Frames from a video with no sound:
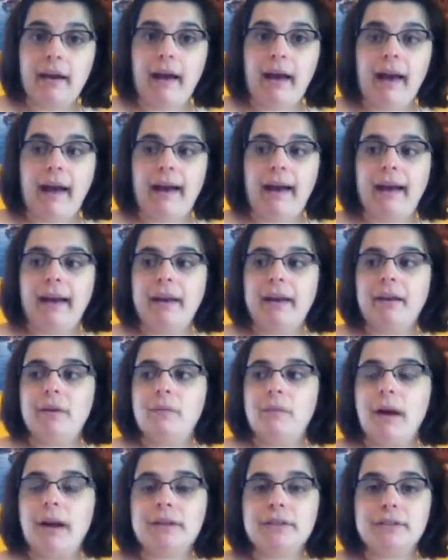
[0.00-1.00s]
I
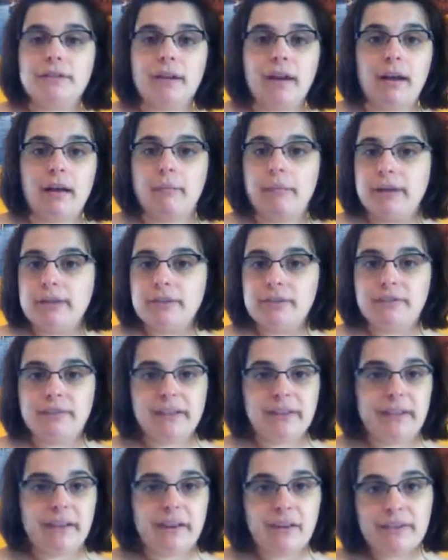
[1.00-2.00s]
watched a bunch of
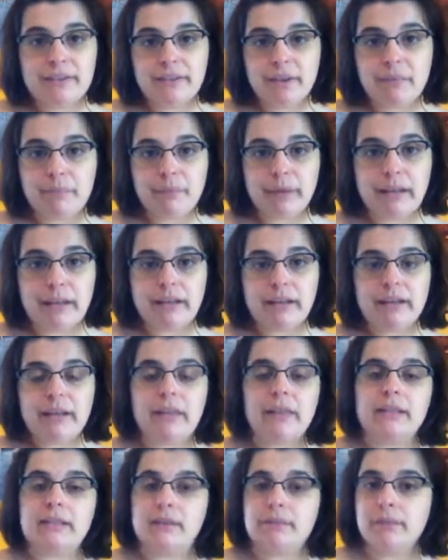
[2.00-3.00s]
videos on beading and
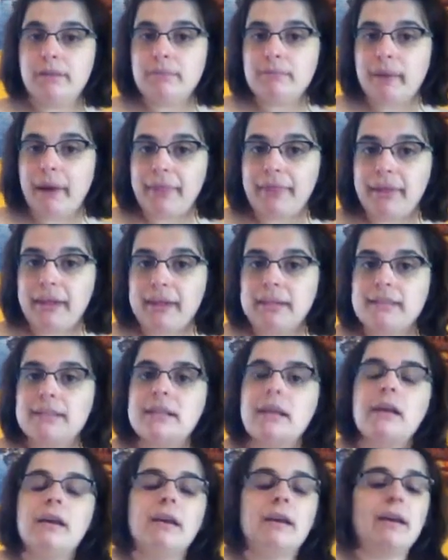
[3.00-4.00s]
the different methods.
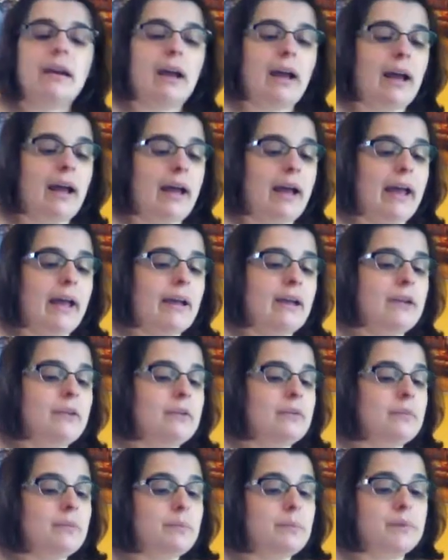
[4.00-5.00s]
I
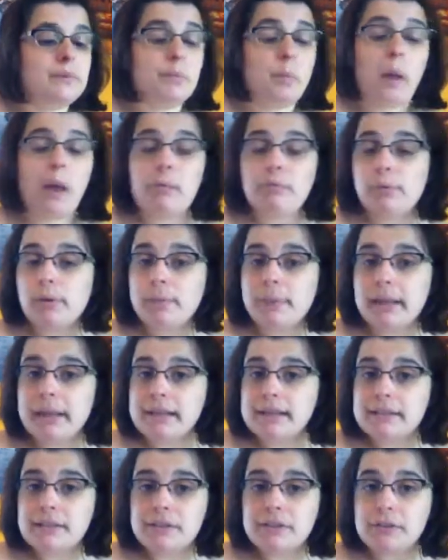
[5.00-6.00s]
was well
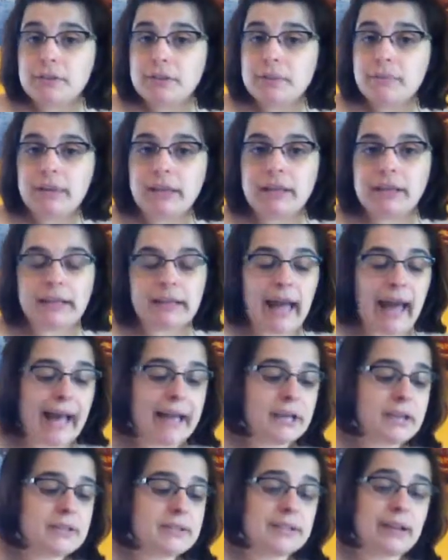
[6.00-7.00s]
prepared to do the beading. I
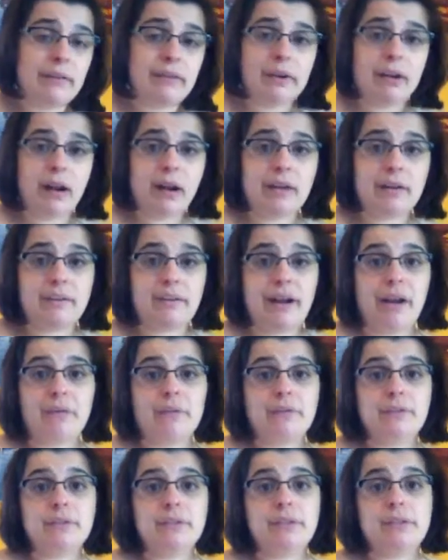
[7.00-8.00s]
just never got
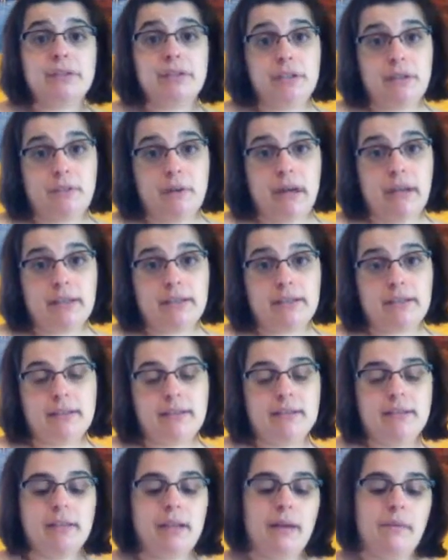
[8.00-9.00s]
around to do it.
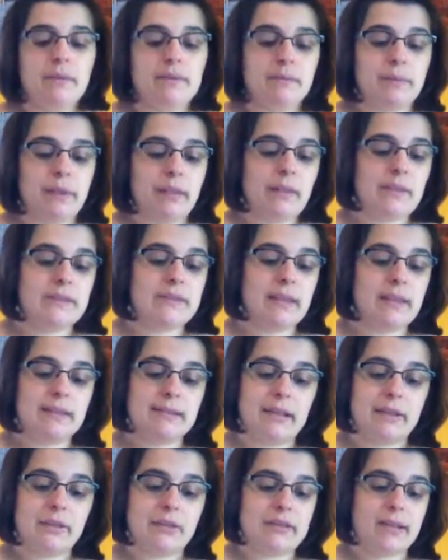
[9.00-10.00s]
It was one of those things
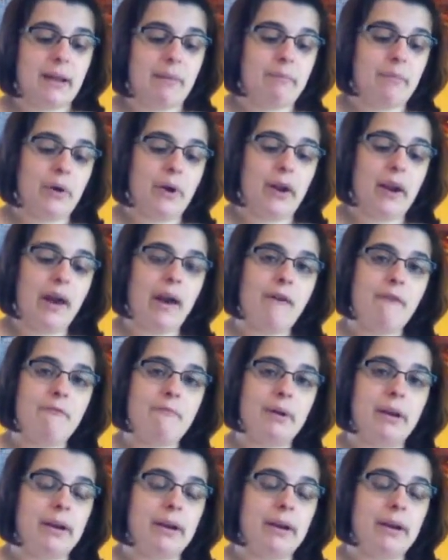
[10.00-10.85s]
I just kept putting off.